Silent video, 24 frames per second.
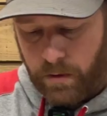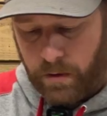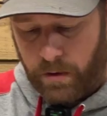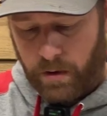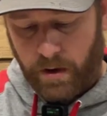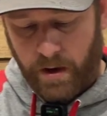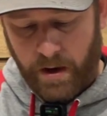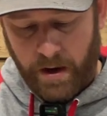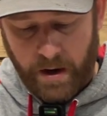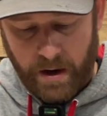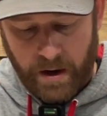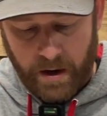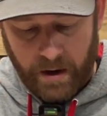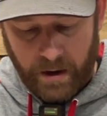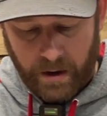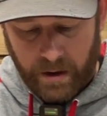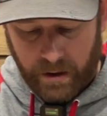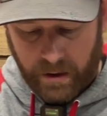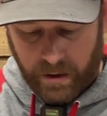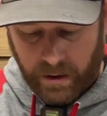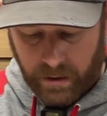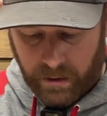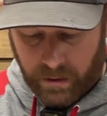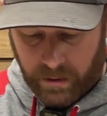
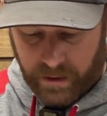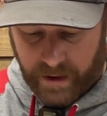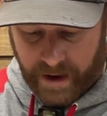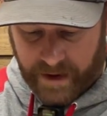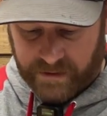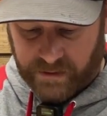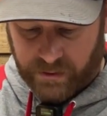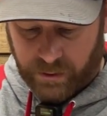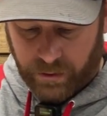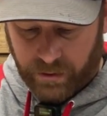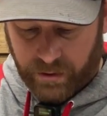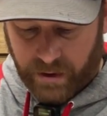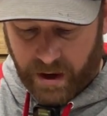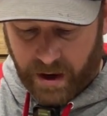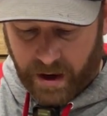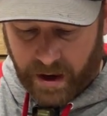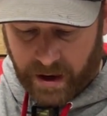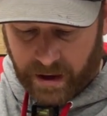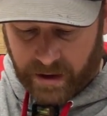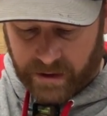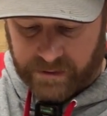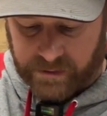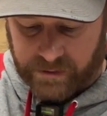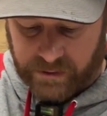and that's
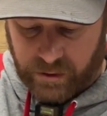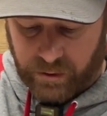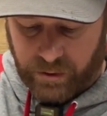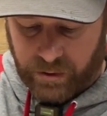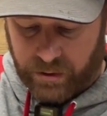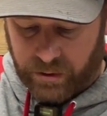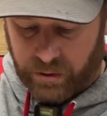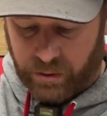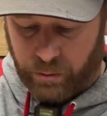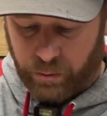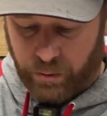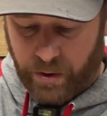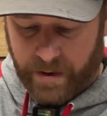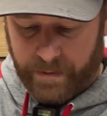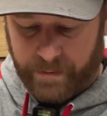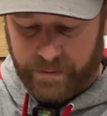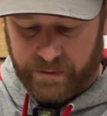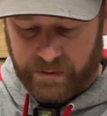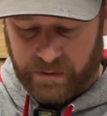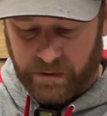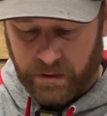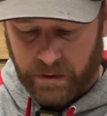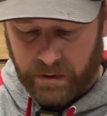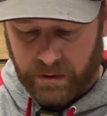okay because you can do
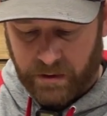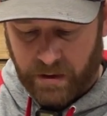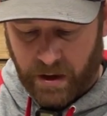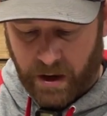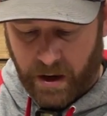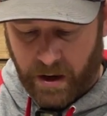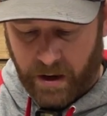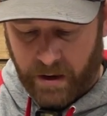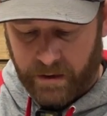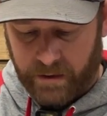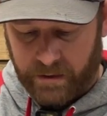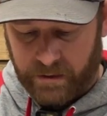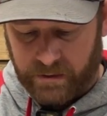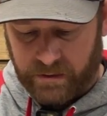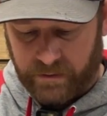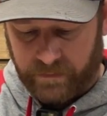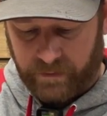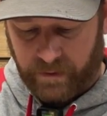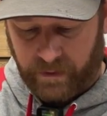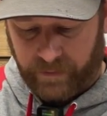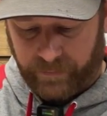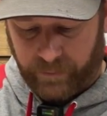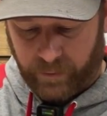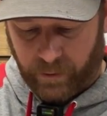ribs tons of
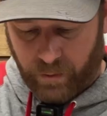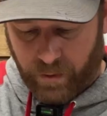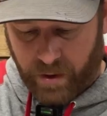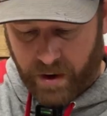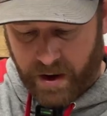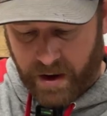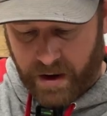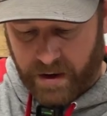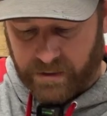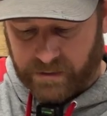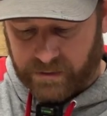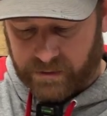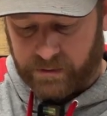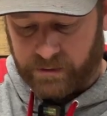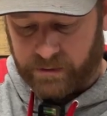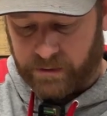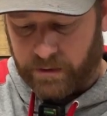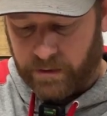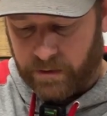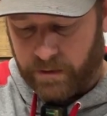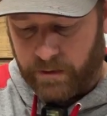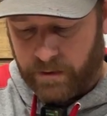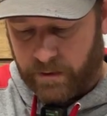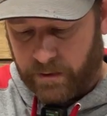different ways.
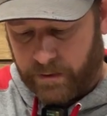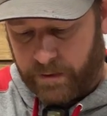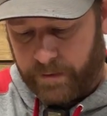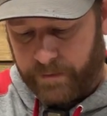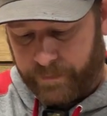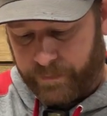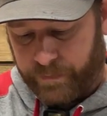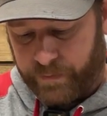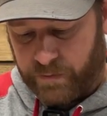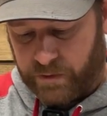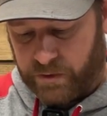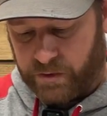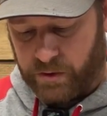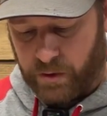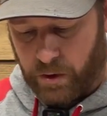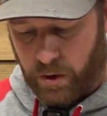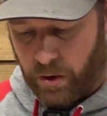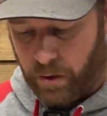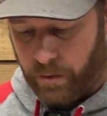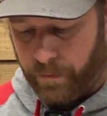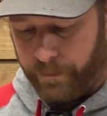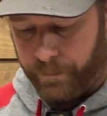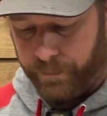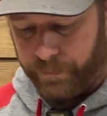
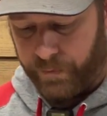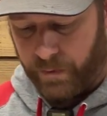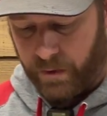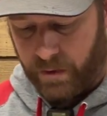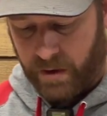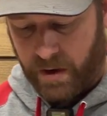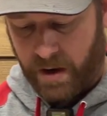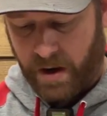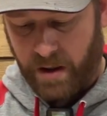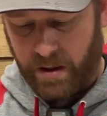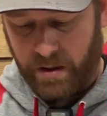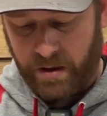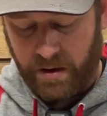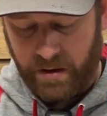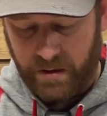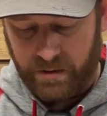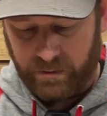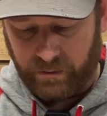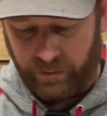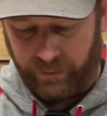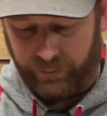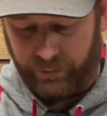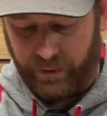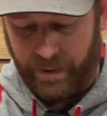So got these,
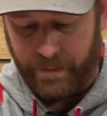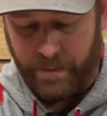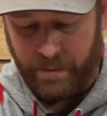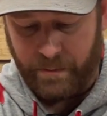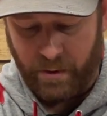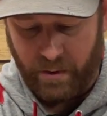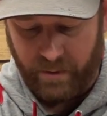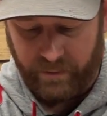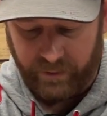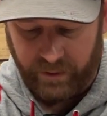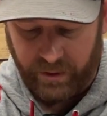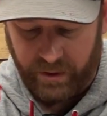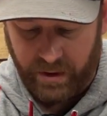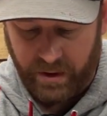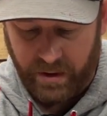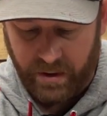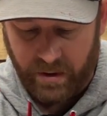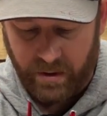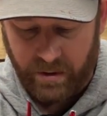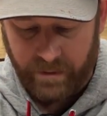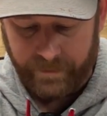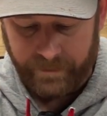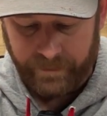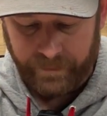we'll flip them over
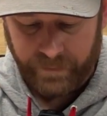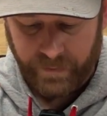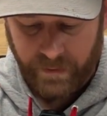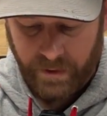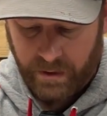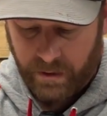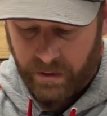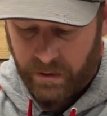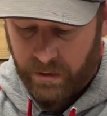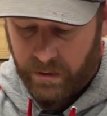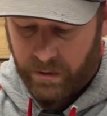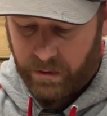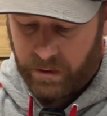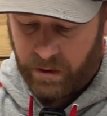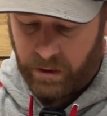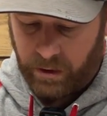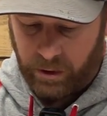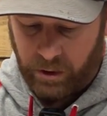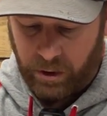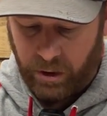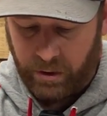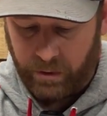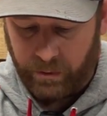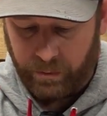here. They
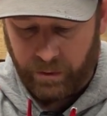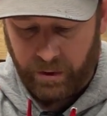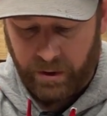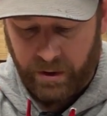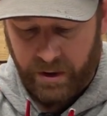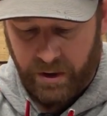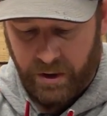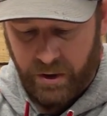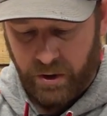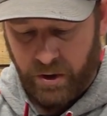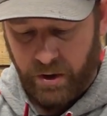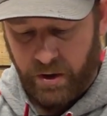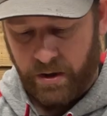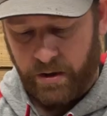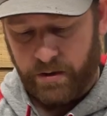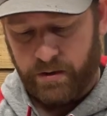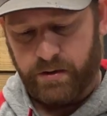look really good,